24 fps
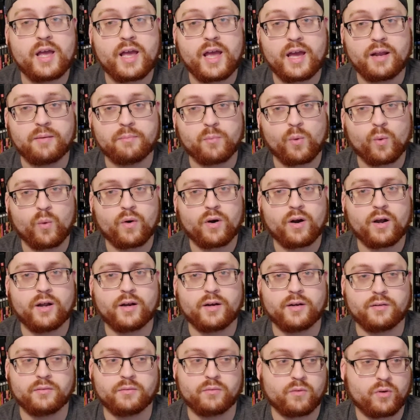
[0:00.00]
and more
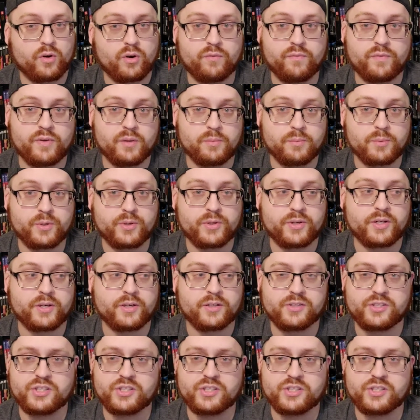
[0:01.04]
on her film career.